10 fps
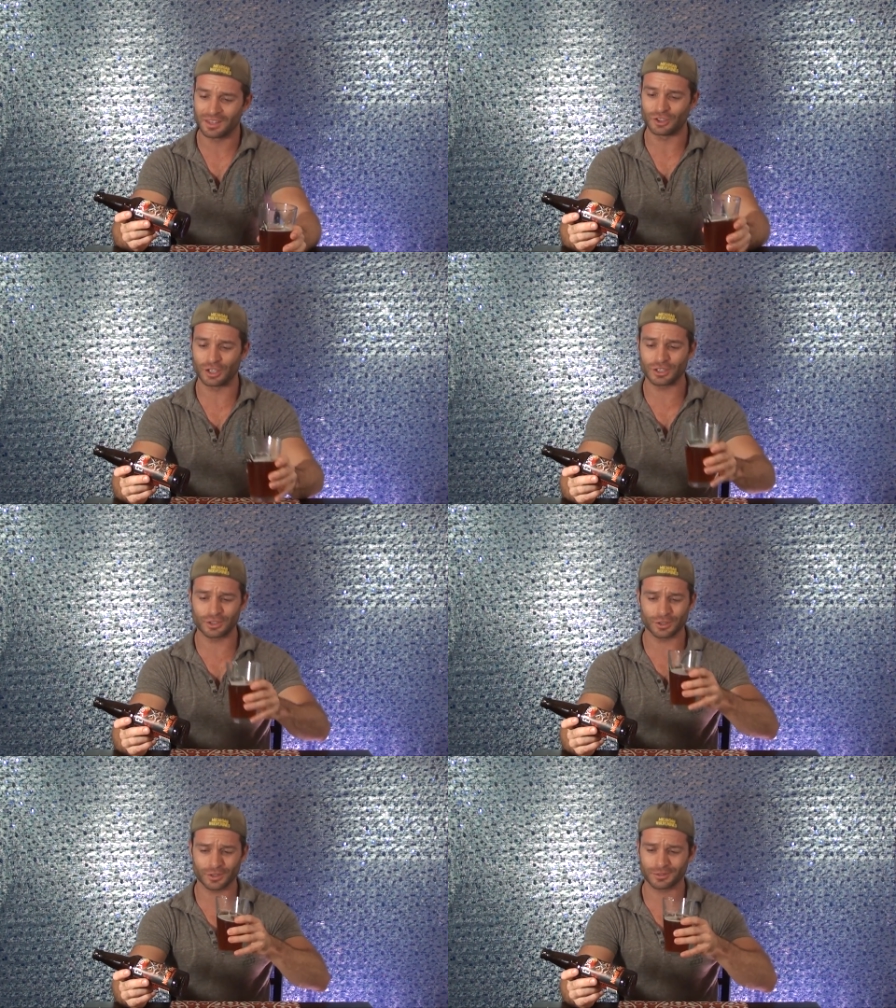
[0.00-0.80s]

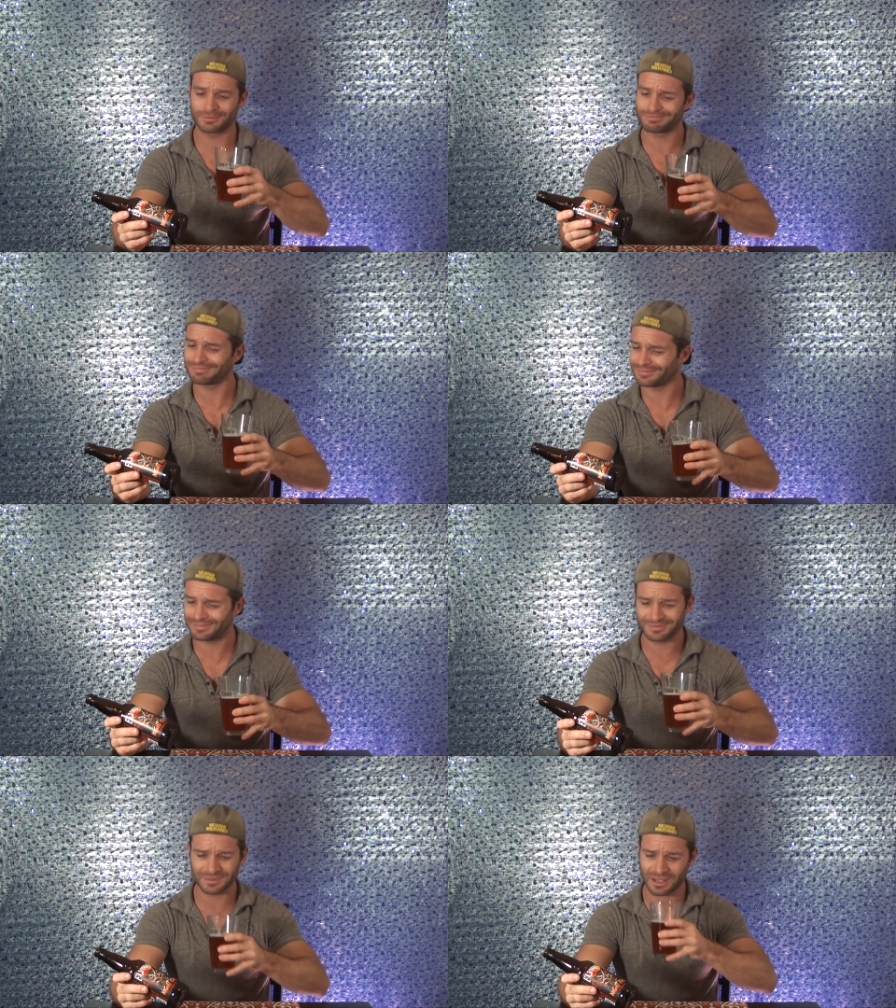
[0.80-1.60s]
Ginger.
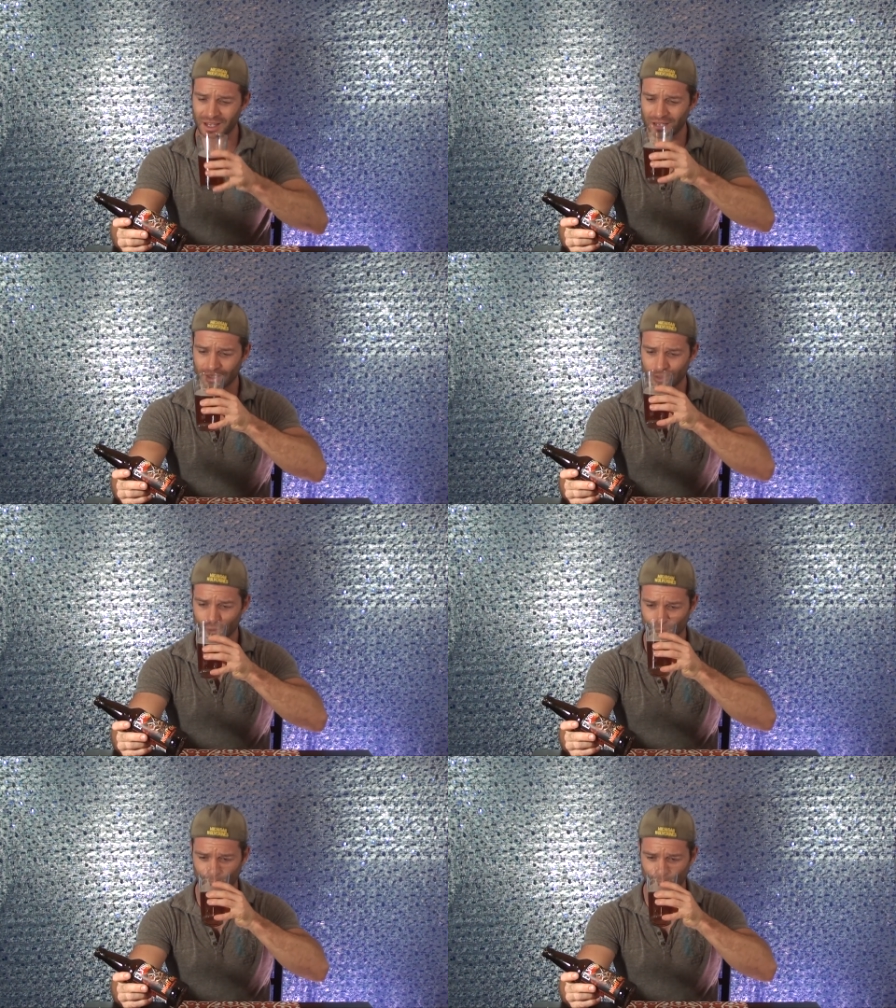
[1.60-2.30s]
Oh.